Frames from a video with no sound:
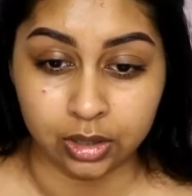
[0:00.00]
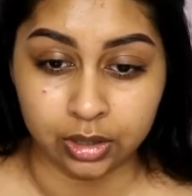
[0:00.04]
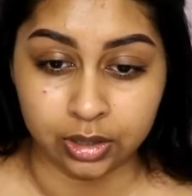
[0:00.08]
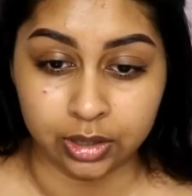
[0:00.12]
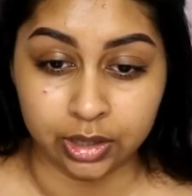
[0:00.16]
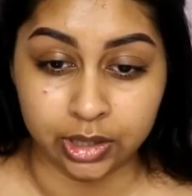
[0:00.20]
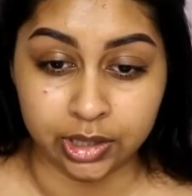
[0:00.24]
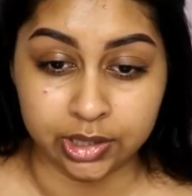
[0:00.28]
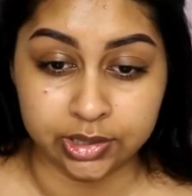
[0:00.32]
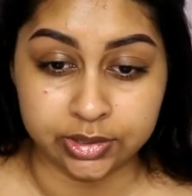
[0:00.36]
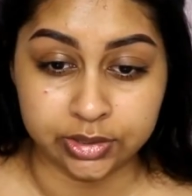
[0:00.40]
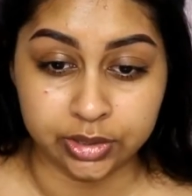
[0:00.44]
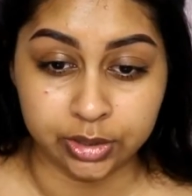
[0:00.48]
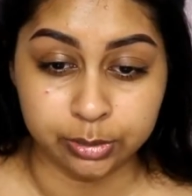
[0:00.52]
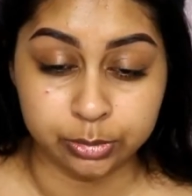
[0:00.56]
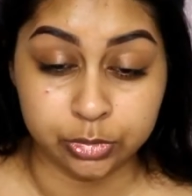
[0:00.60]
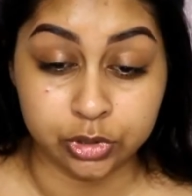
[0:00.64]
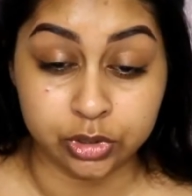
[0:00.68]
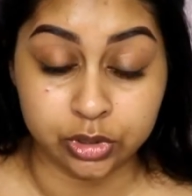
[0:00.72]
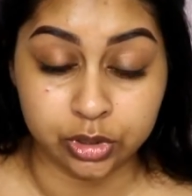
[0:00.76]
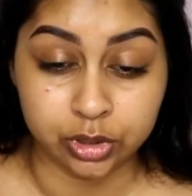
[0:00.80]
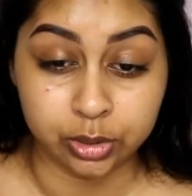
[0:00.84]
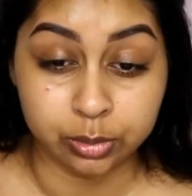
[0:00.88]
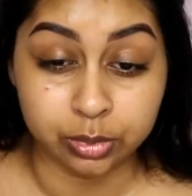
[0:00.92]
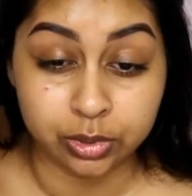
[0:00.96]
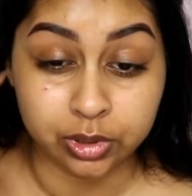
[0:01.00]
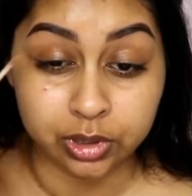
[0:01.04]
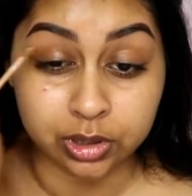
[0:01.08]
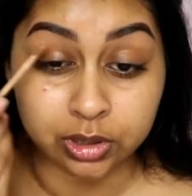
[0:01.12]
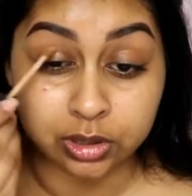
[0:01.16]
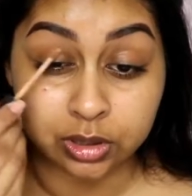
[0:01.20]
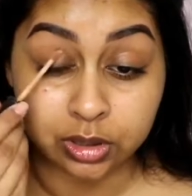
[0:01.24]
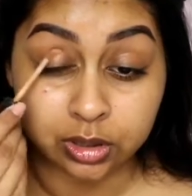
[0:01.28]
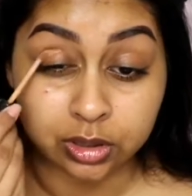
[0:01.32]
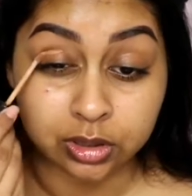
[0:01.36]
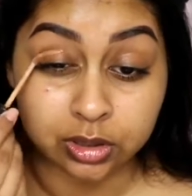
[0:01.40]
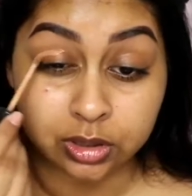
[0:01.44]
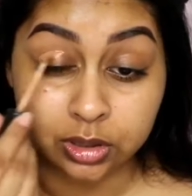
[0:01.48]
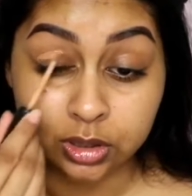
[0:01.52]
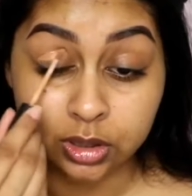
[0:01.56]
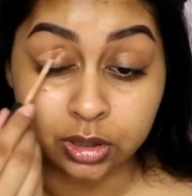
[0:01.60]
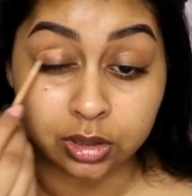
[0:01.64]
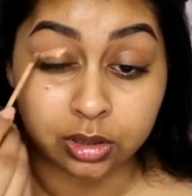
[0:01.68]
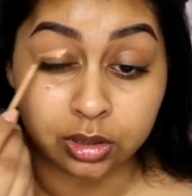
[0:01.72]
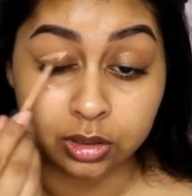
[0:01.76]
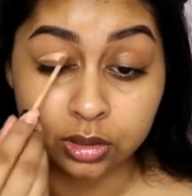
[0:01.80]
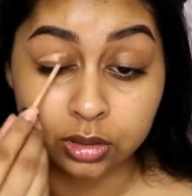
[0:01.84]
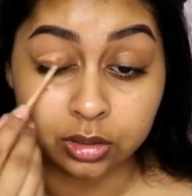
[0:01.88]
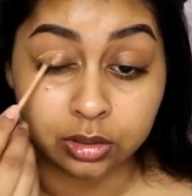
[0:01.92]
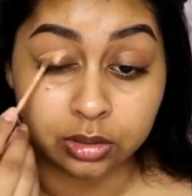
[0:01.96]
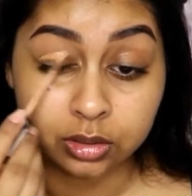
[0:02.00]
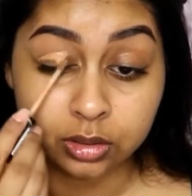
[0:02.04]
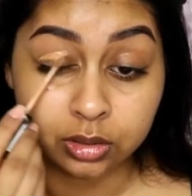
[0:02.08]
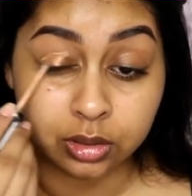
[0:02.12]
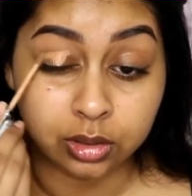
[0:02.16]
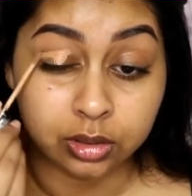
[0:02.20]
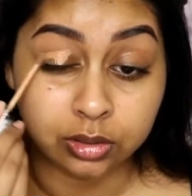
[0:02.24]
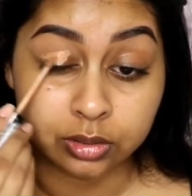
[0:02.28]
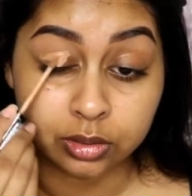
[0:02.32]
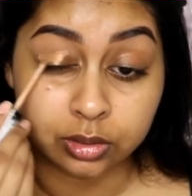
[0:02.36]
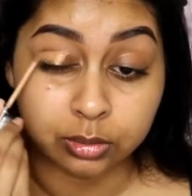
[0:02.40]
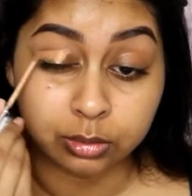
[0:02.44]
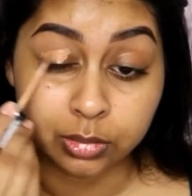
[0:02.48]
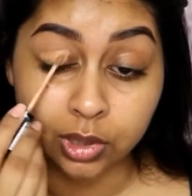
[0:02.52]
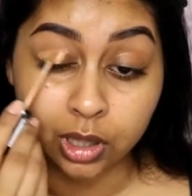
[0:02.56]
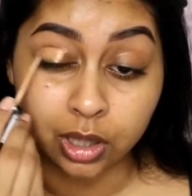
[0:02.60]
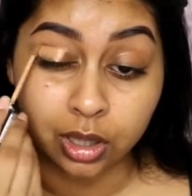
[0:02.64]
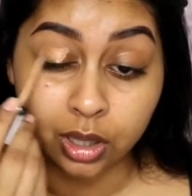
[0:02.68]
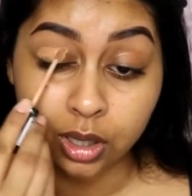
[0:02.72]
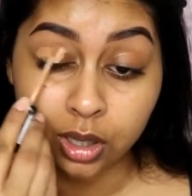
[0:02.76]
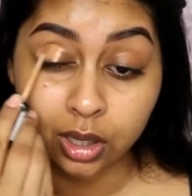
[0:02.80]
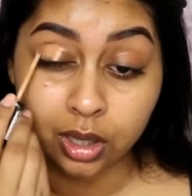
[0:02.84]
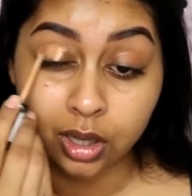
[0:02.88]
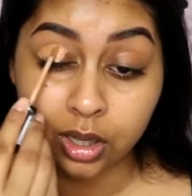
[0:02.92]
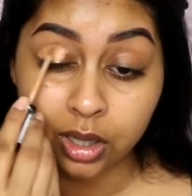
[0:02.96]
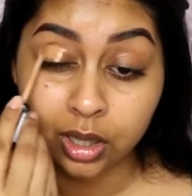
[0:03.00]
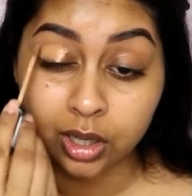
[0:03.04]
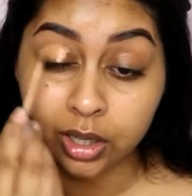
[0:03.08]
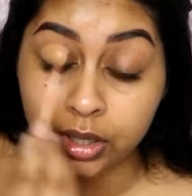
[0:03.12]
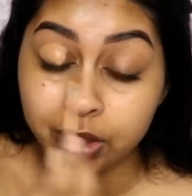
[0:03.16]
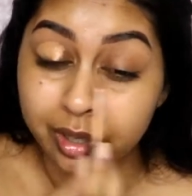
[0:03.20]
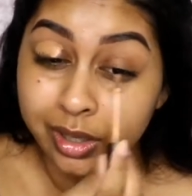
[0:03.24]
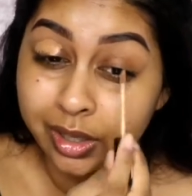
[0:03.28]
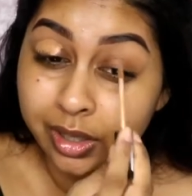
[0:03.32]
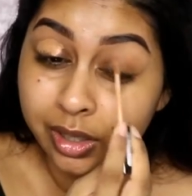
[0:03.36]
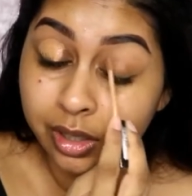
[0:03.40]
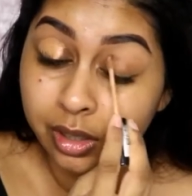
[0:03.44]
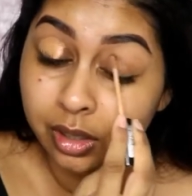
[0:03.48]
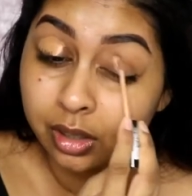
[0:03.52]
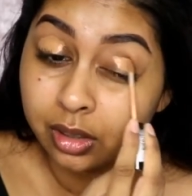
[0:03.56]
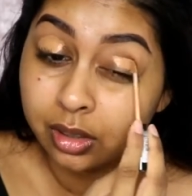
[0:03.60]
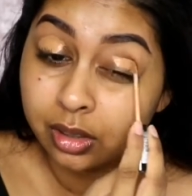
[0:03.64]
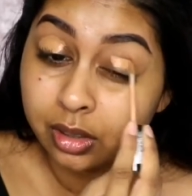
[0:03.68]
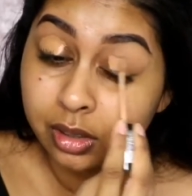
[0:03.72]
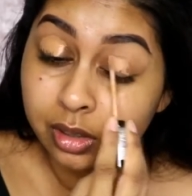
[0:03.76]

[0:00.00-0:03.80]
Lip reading: Okay, so I'm just going to put this concealer all over my eye.